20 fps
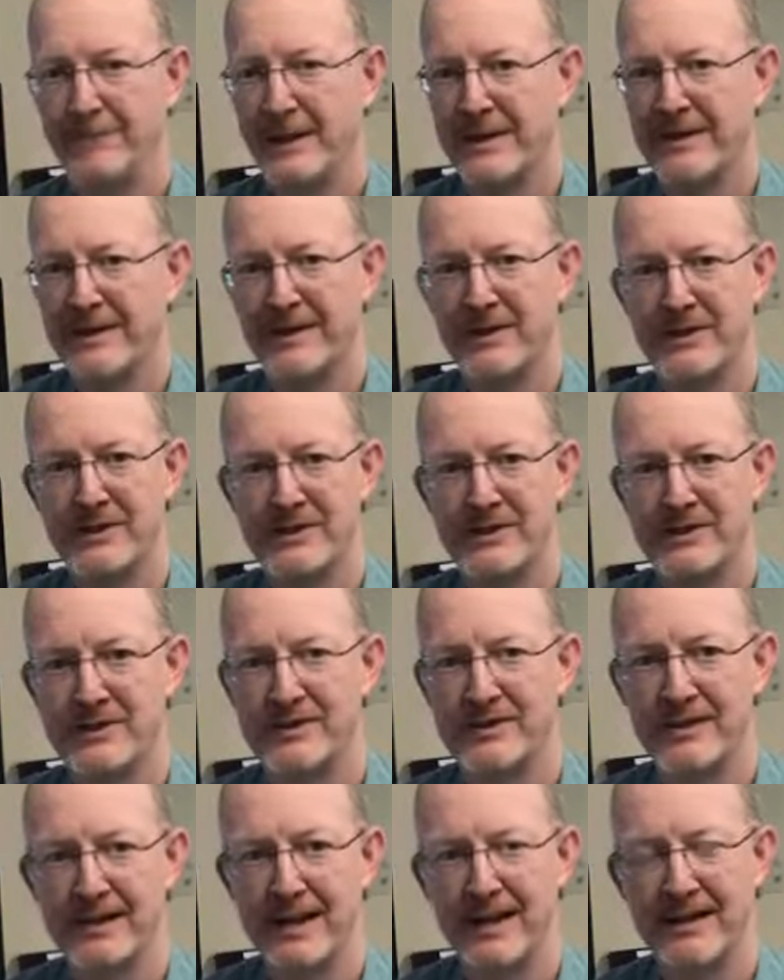There's
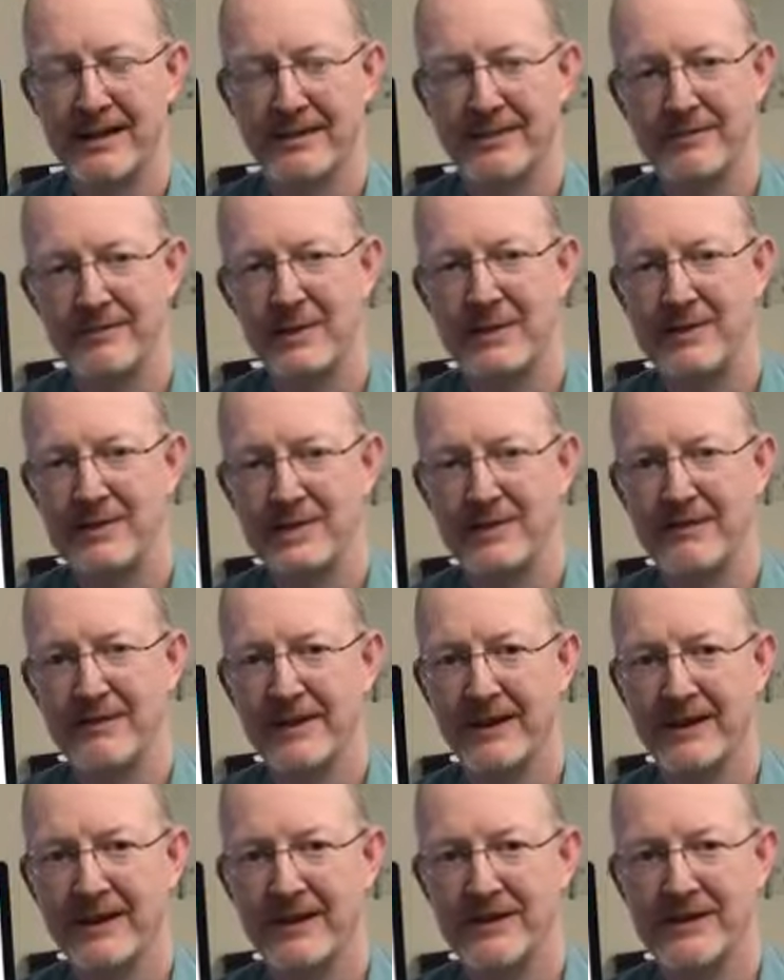like music
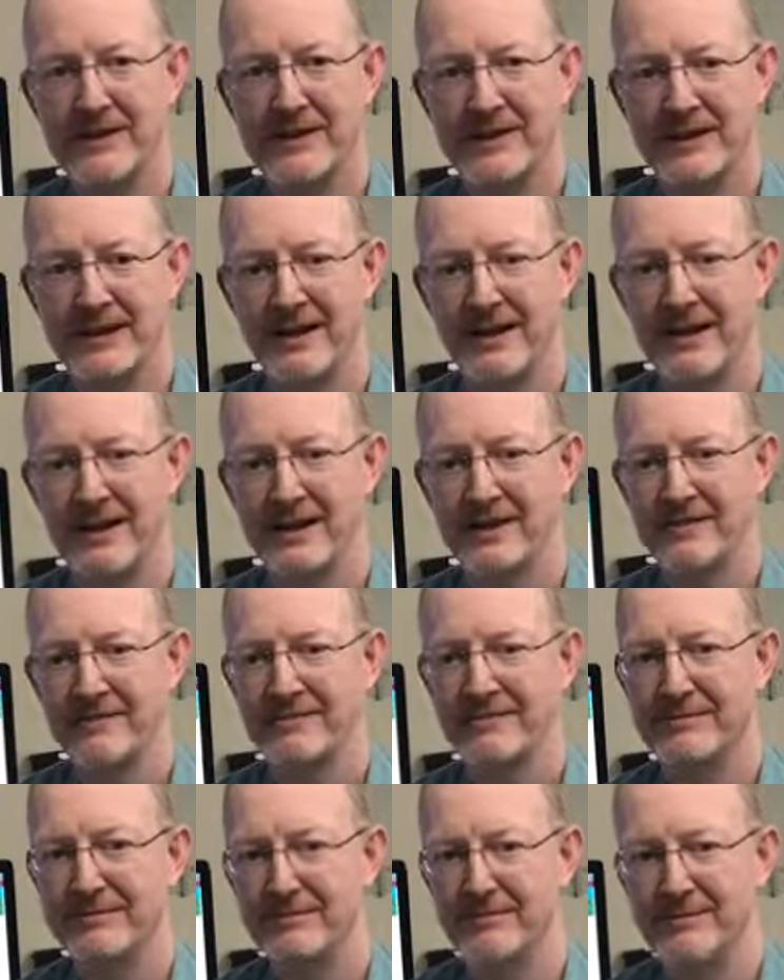figures
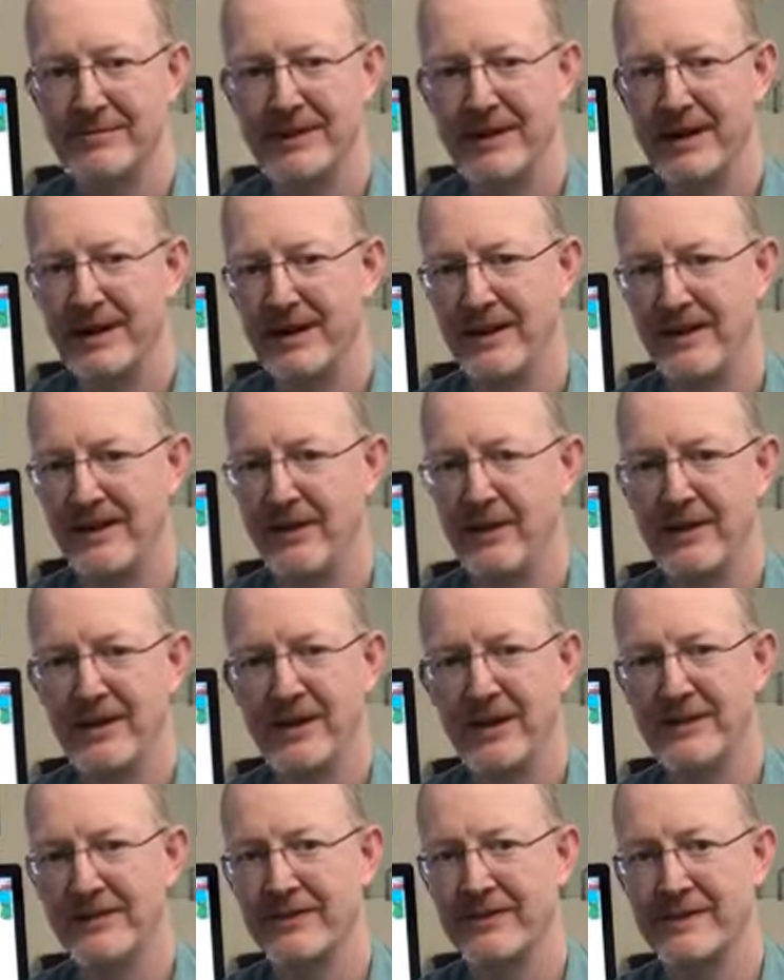or
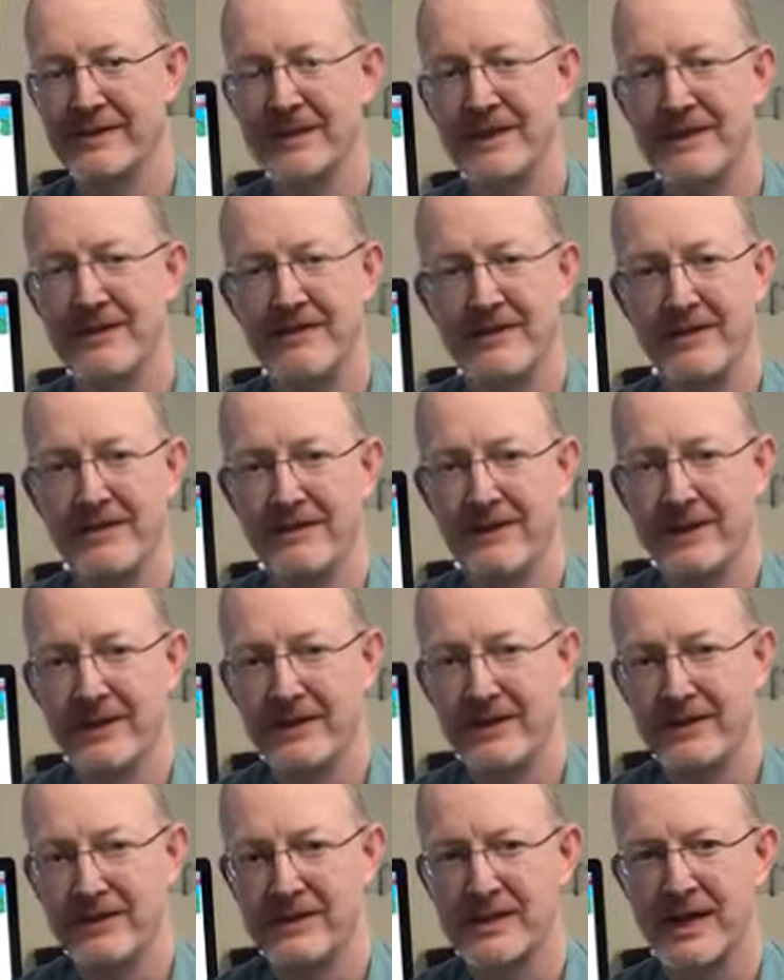even TV
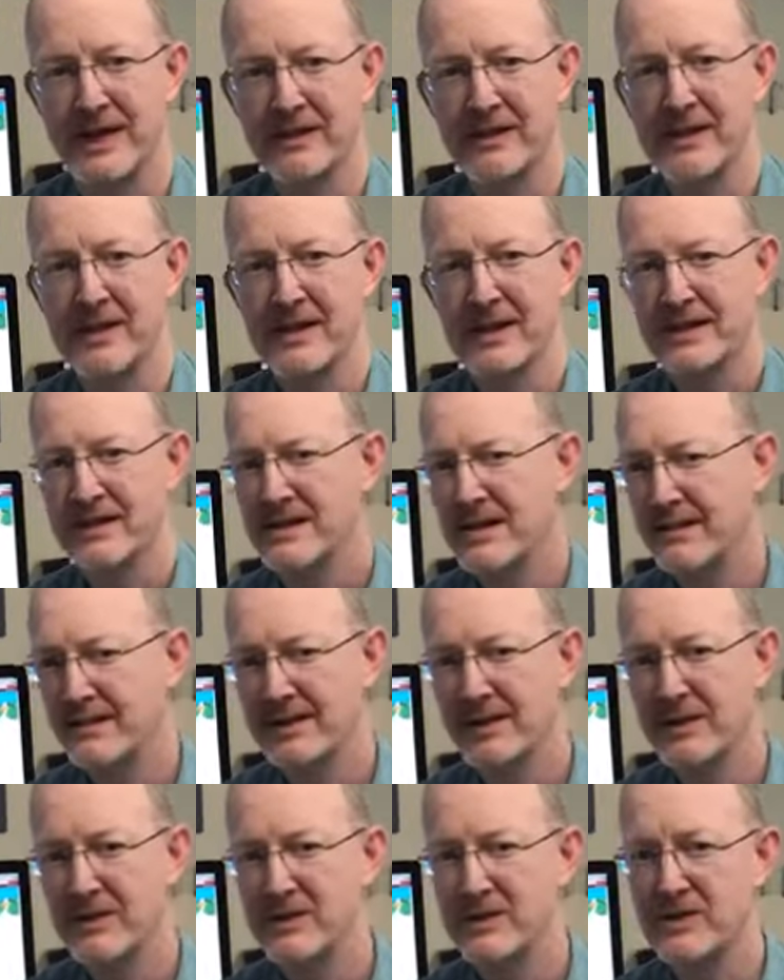figures. Now, some of
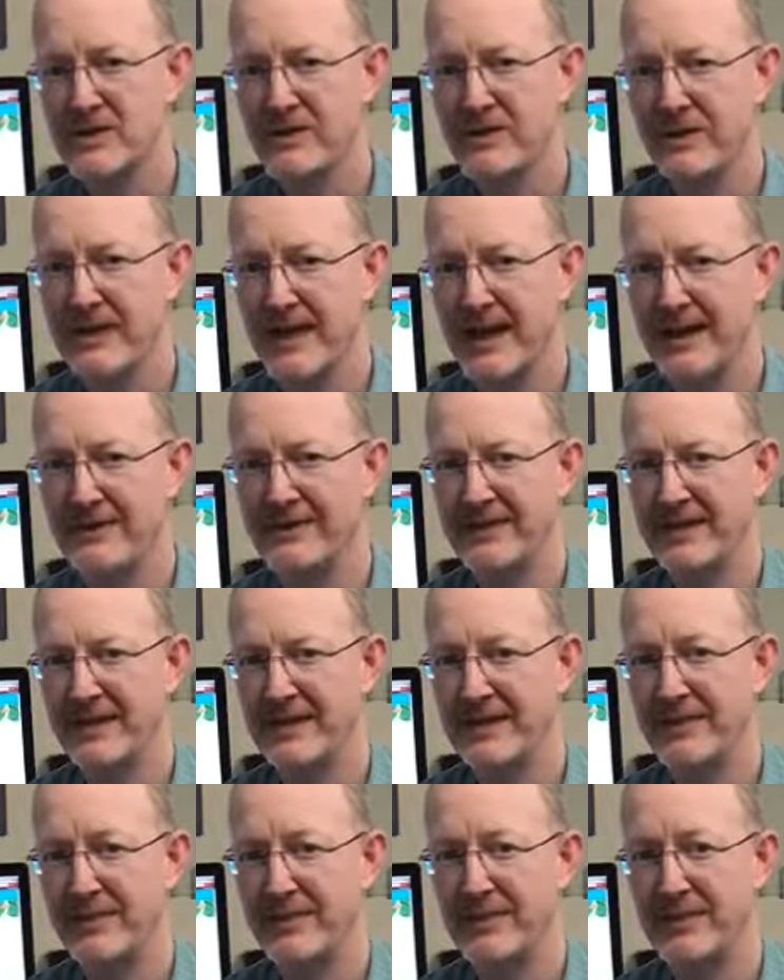those we have to get
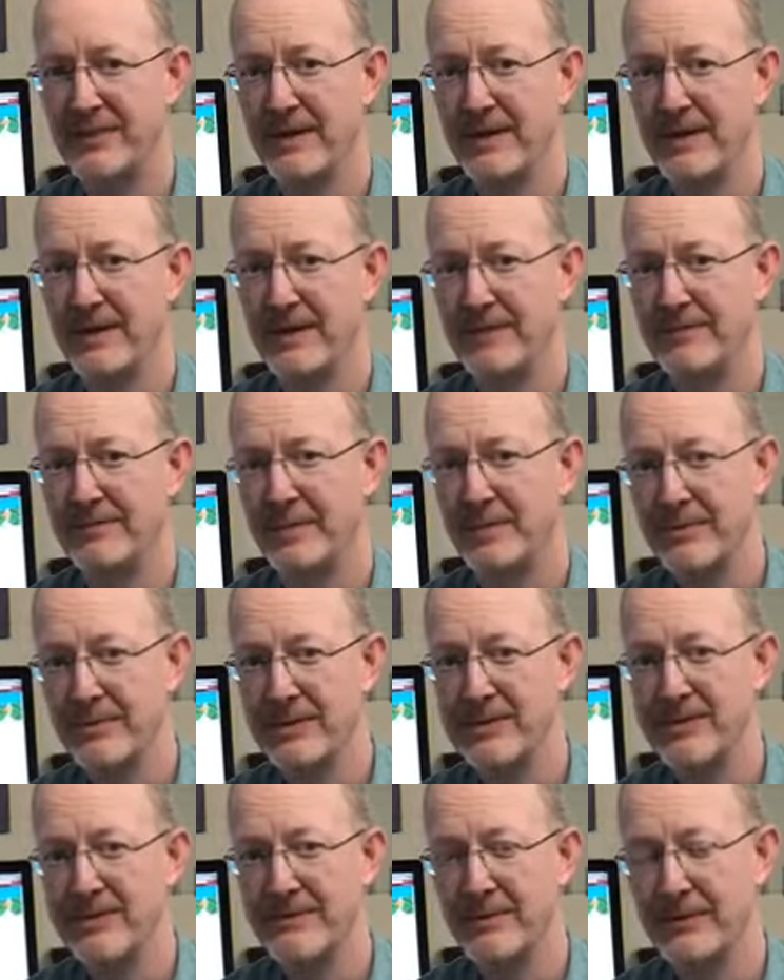a
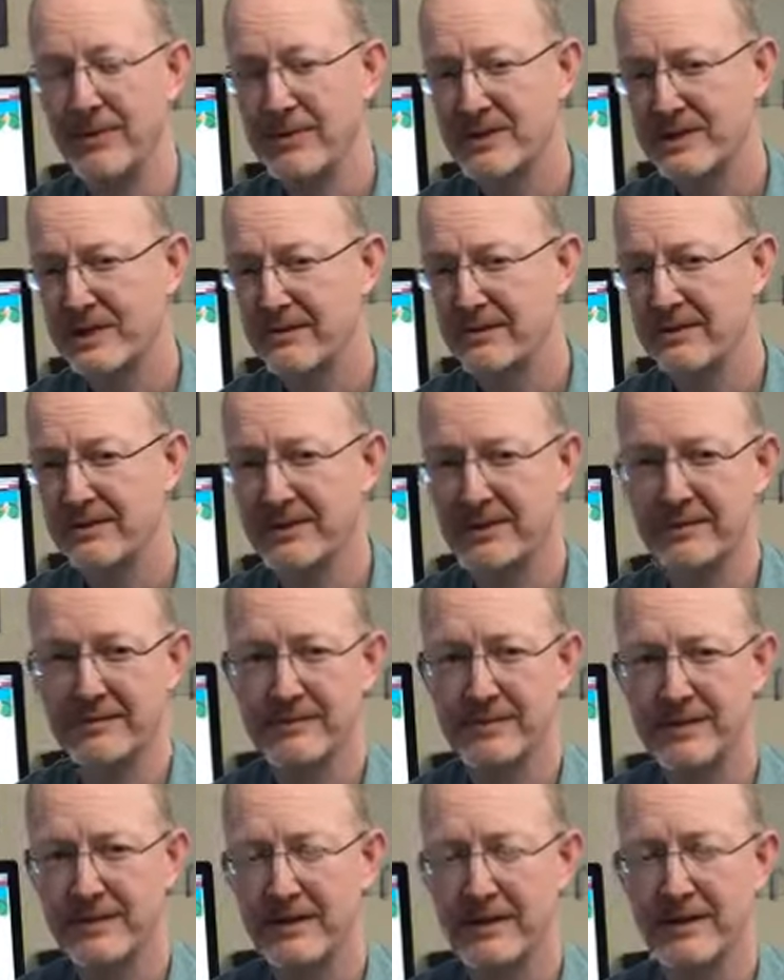permission for. Some of
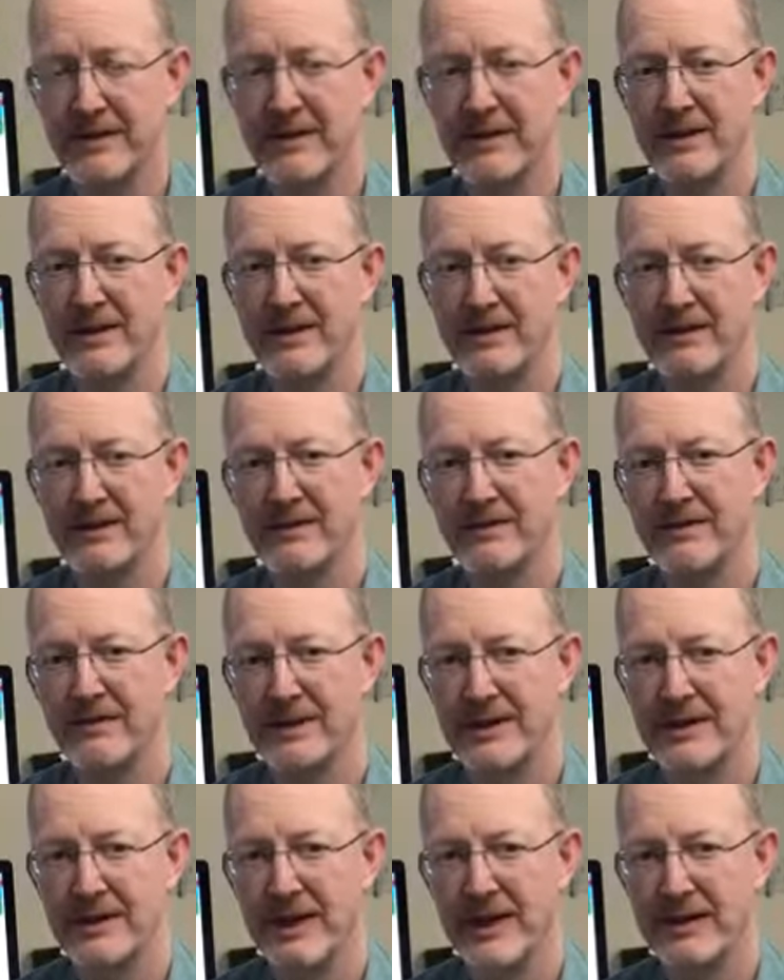them we
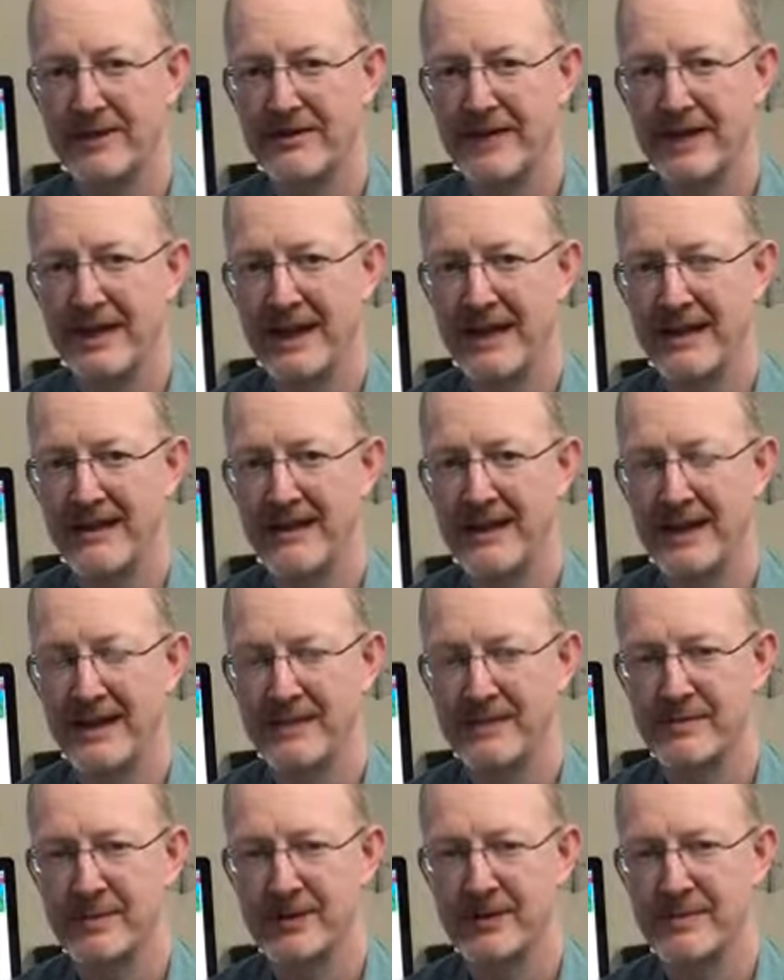don't have to gain
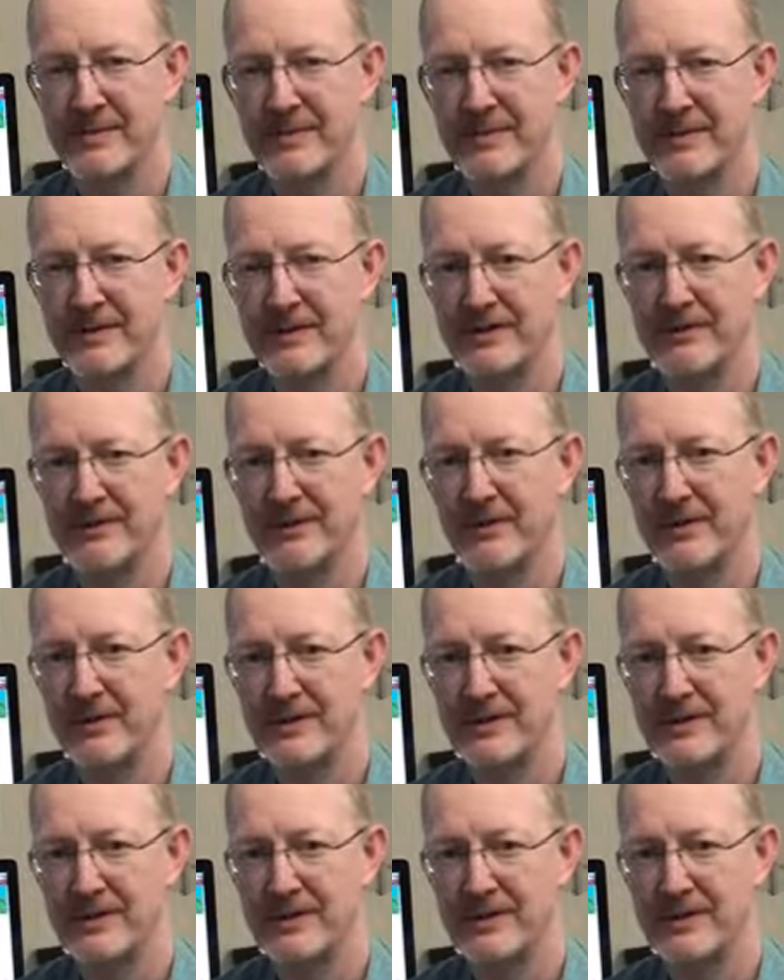as much permission for.